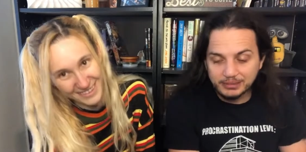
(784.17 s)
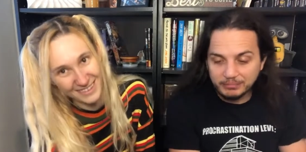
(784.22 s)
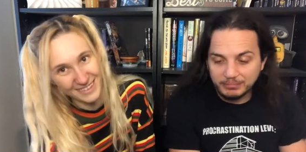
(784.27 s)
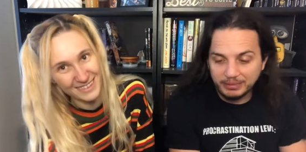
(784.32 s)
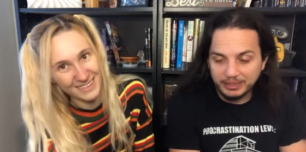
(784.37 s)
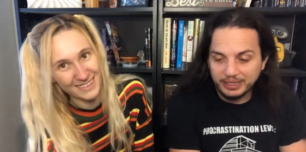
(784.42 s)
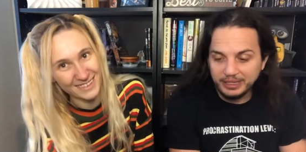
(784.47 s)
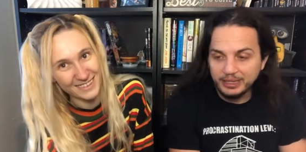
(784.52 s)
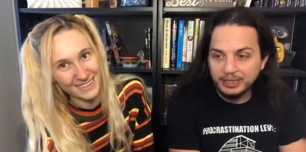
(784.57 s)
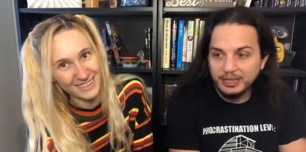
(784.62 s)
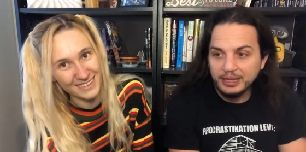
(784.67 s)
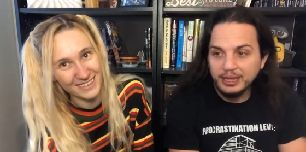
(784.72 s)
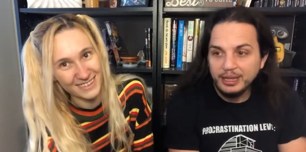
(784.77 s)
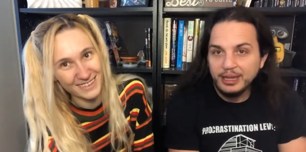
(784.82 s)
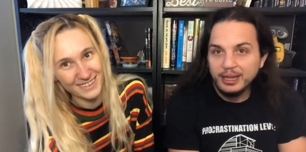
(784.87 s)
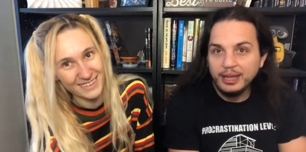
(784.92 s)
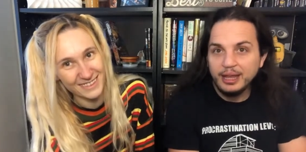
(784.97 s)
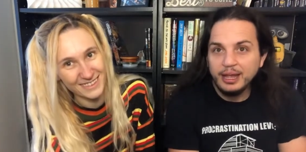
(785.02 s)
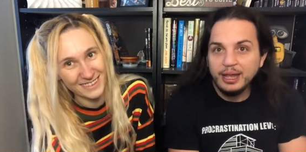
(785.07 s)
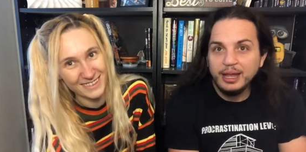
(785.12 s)
Speaker 1: But
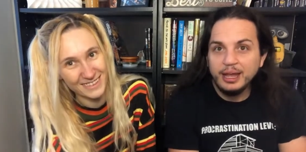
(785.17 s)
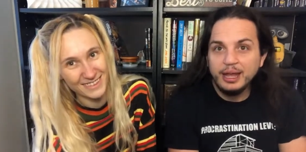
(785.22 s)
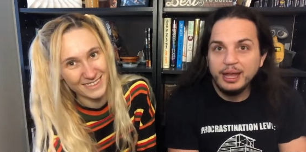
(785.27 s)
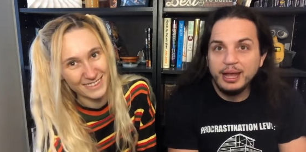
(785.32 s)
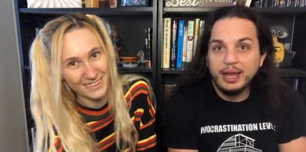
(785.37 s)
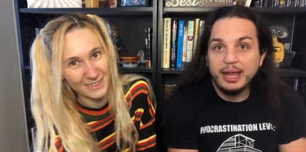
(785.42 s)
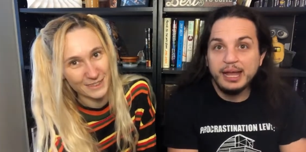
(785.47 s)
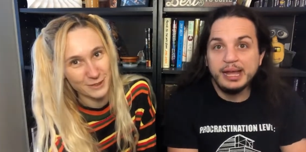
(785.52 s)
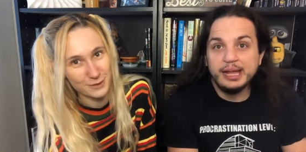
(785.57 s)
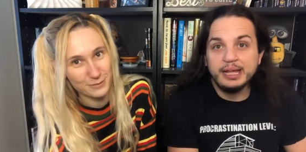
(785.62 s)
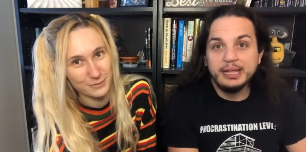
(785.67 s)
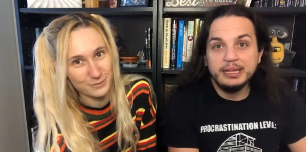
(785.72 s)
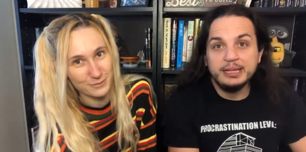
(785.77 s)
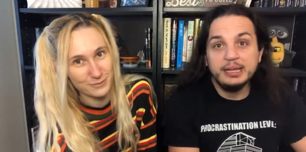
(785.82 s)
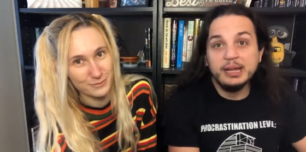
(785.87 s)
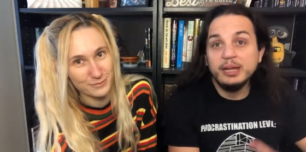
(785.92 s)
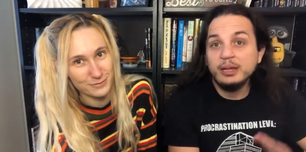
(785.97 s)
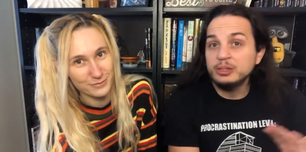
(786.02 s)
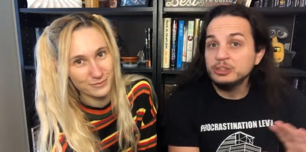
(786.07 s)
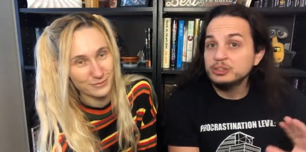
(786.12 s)
I I
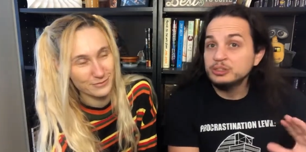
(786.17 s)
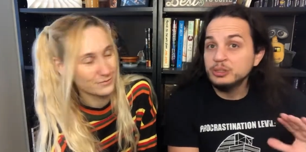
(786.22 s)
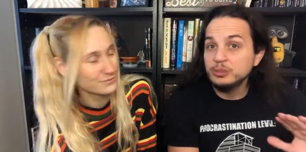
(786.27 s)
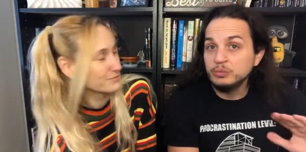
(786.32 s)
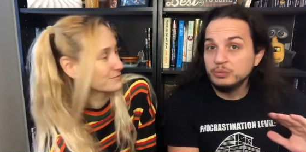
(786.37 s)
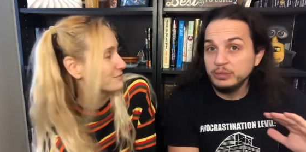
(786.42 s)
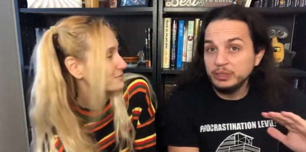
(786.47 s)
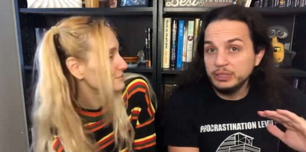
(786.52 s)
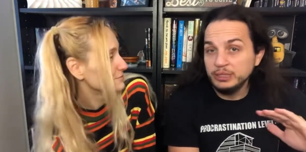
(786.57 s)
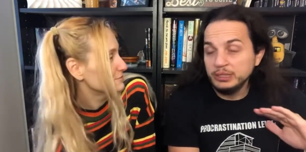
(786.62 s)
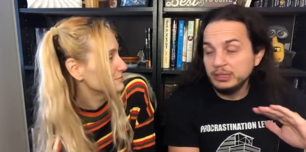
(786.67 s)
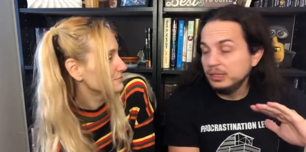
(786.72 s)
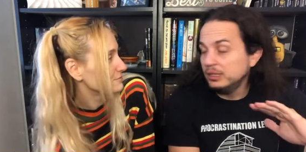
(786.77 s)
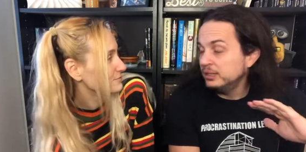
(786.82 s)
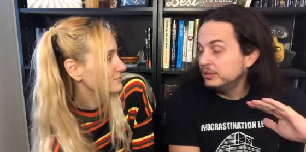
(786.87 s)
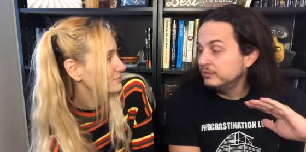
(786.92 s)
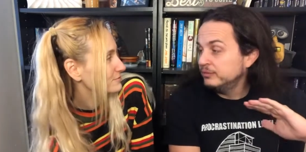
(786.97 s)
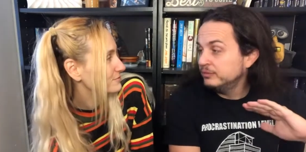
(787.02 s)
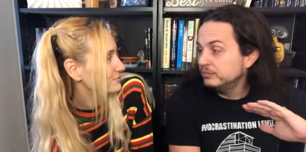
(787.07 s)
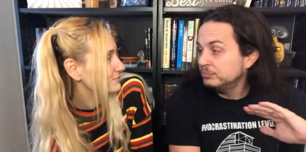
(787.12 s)
also really
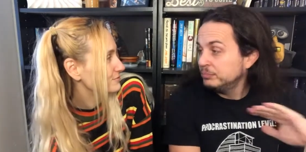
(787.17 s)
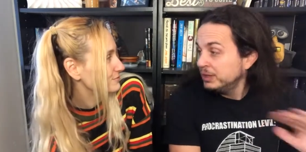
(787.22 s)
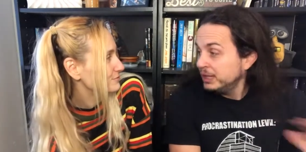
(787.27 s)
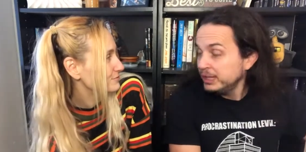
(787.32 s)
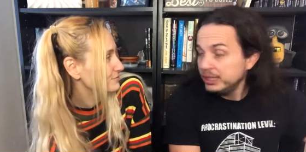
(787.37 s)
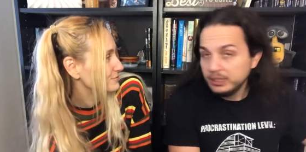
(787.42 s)
love playing